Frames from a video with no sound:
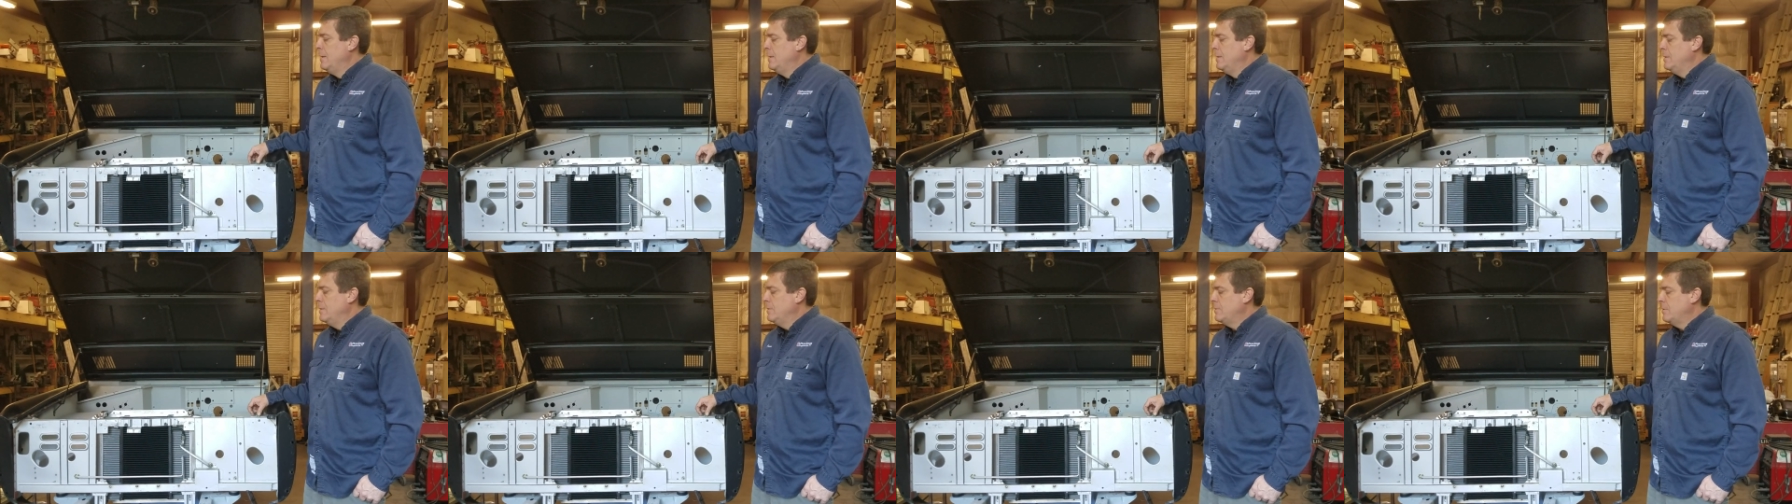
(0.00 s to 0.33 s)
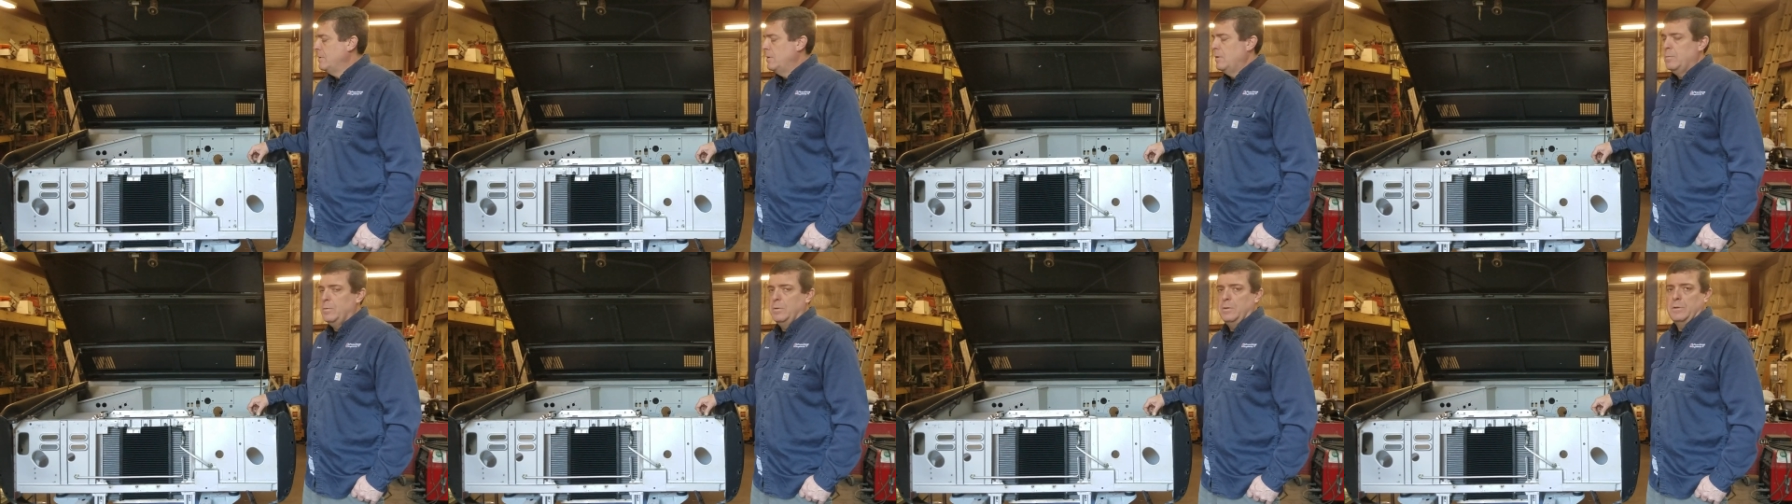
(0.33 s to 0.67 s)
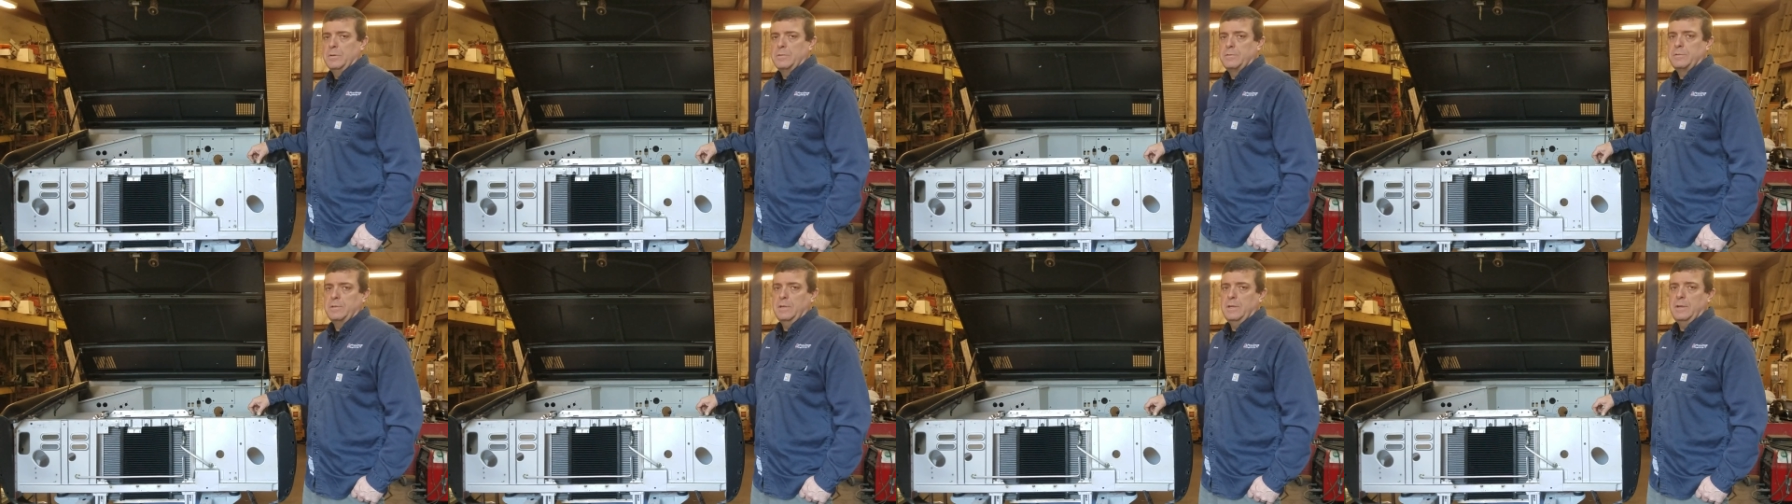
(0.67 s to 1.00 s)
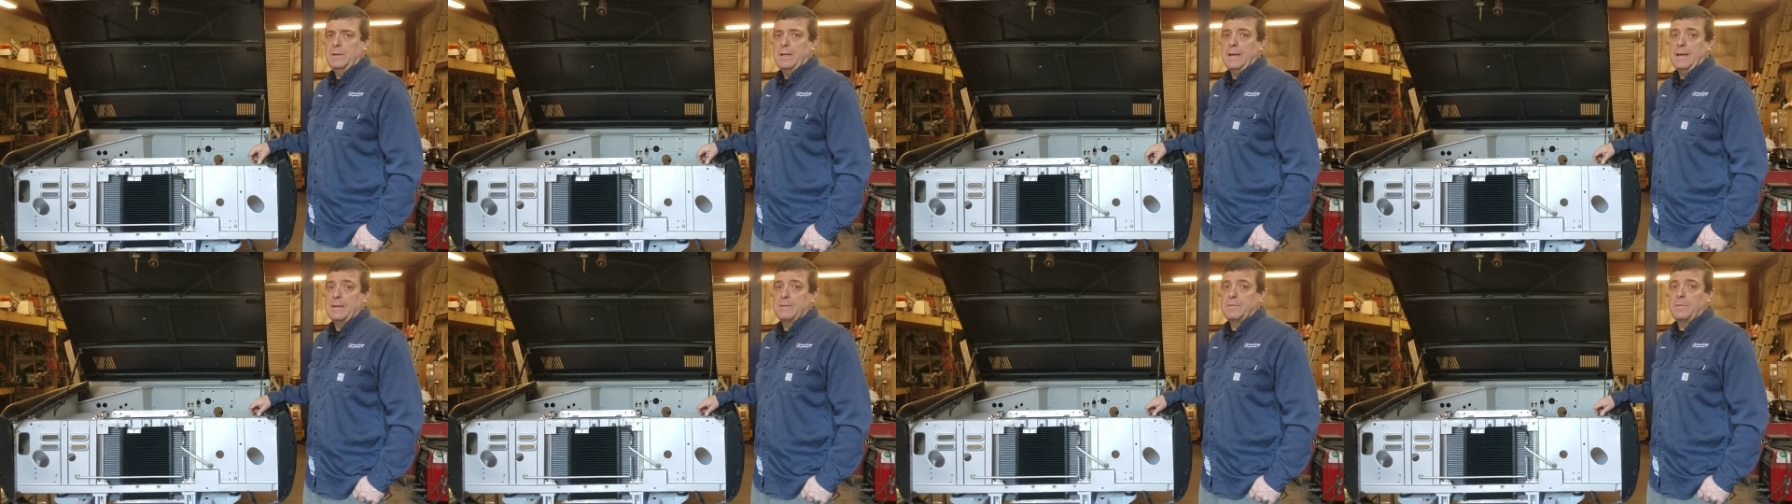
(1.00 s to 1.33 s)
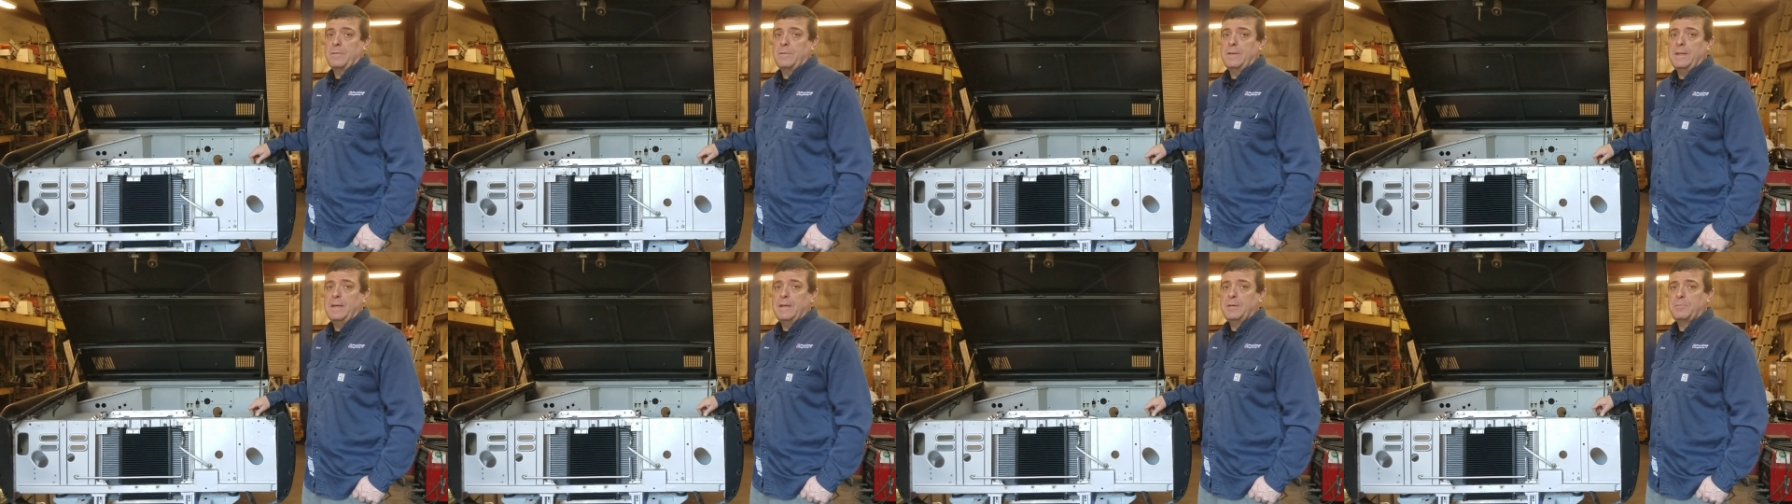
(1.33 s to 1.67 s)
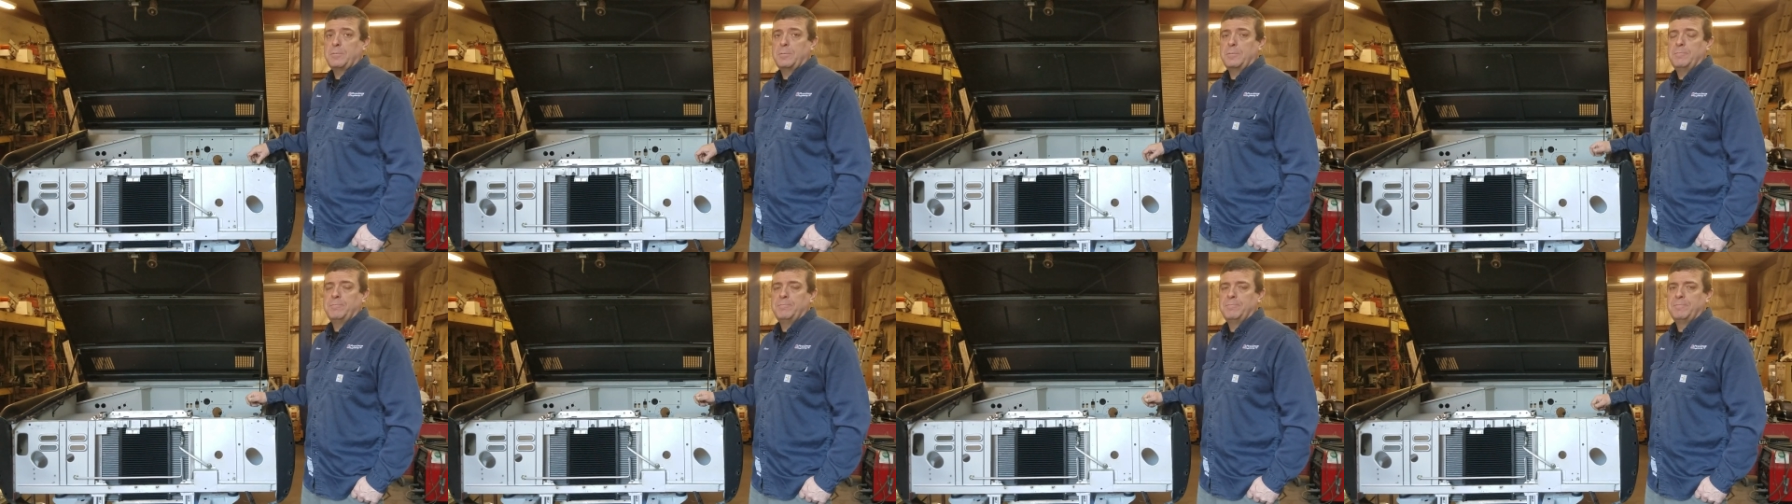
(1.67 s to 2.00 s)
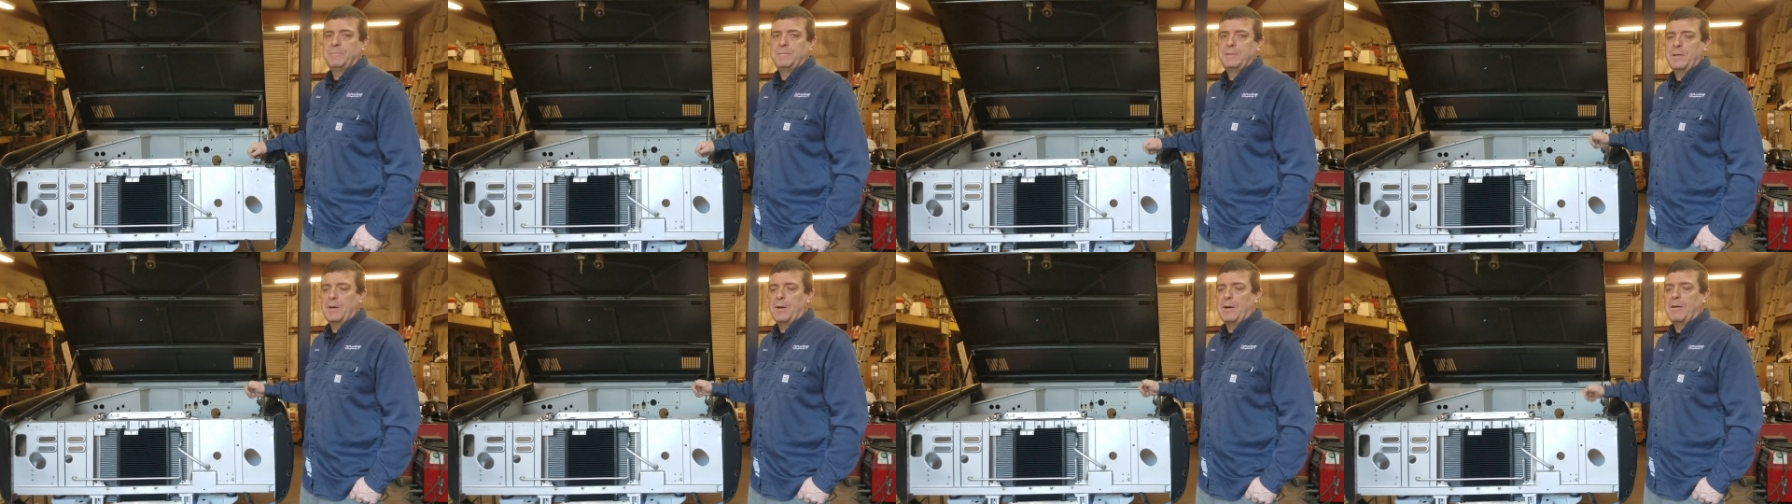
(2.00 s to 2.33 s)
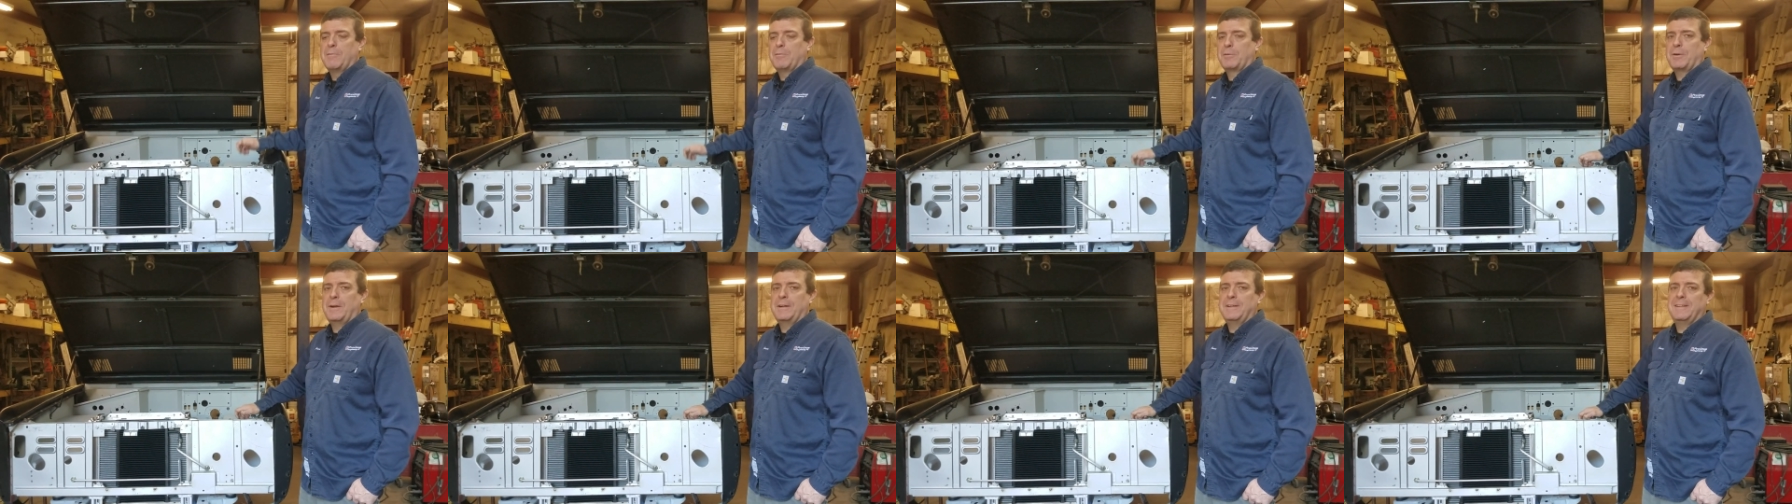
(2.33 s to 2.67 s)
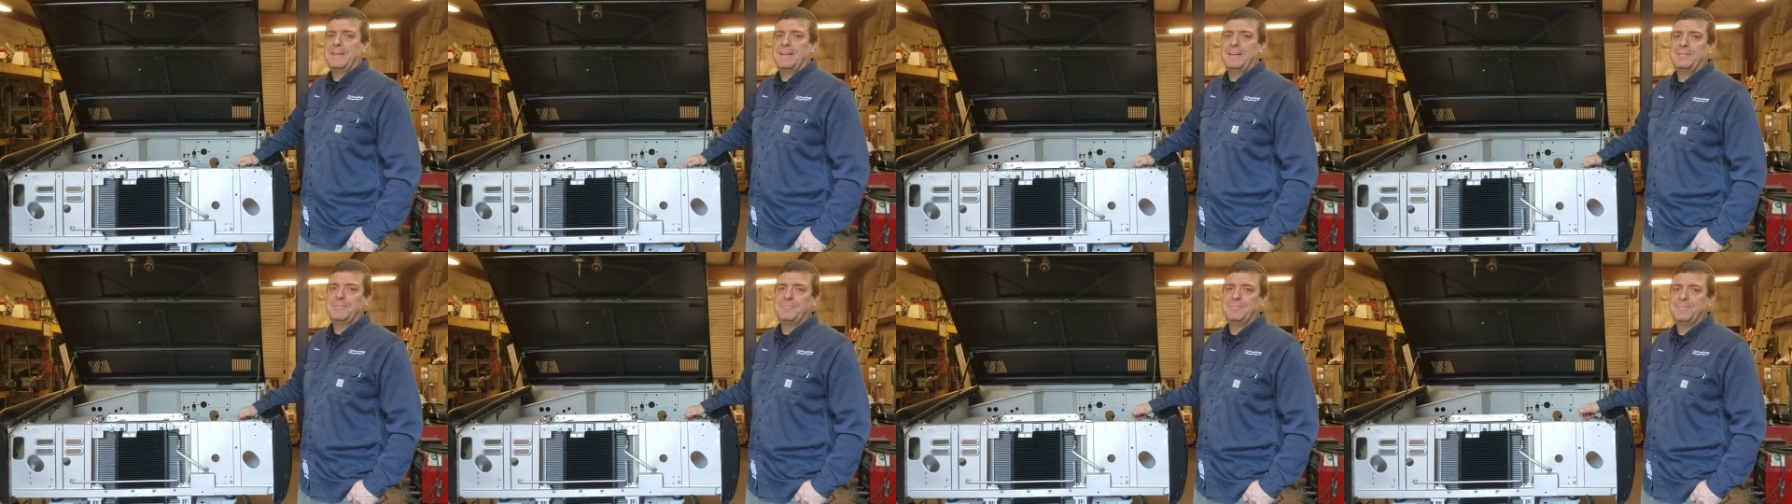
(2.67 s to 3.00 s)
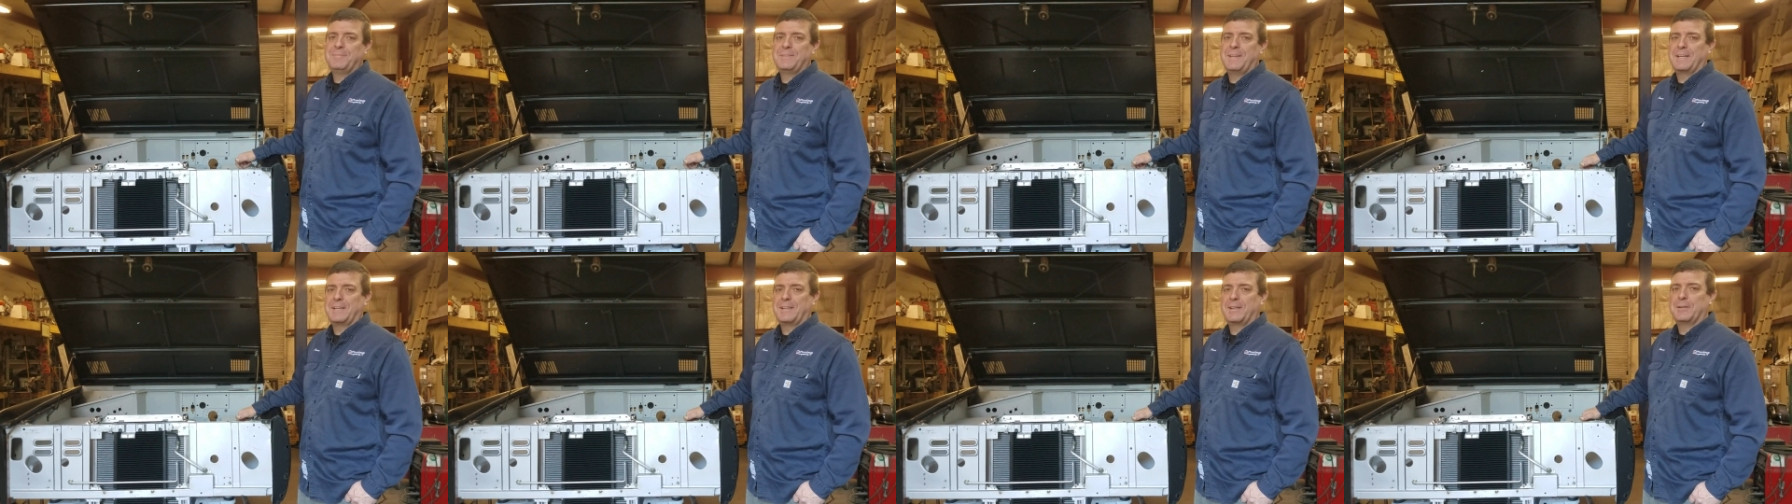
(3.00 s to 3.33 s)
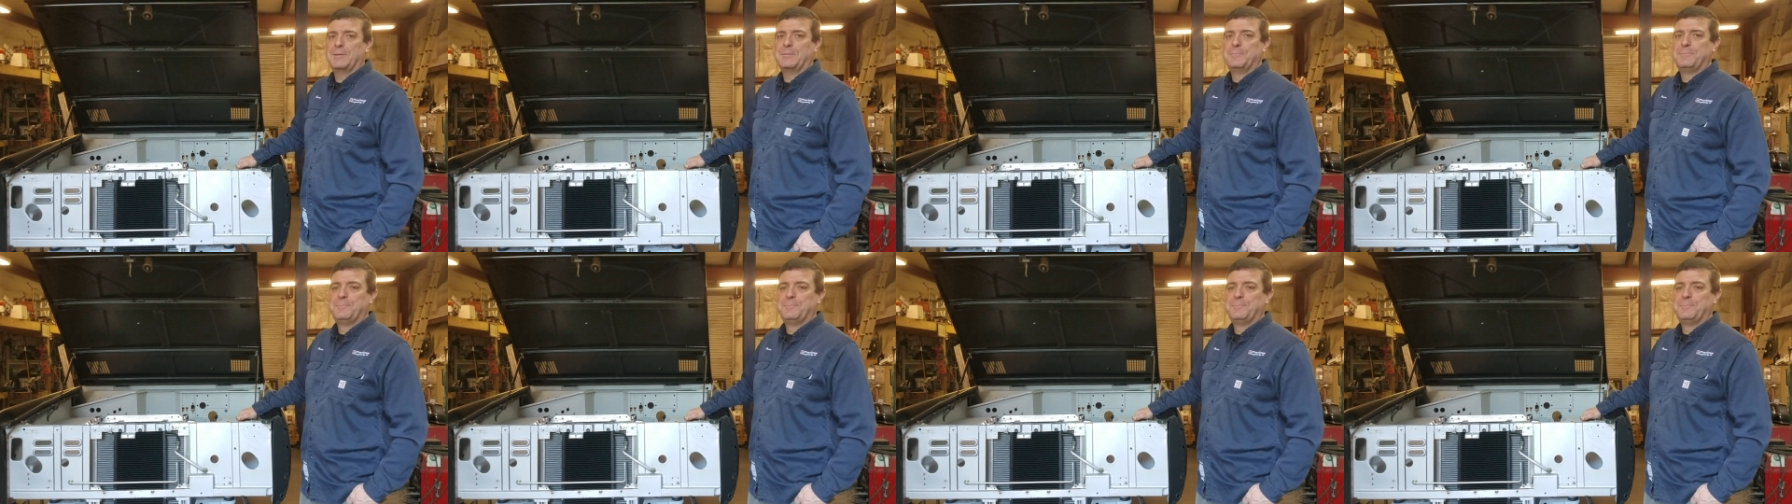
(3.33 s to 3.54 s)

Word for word: So we'll see you guys on the next one. Y'all have a great day. Take care.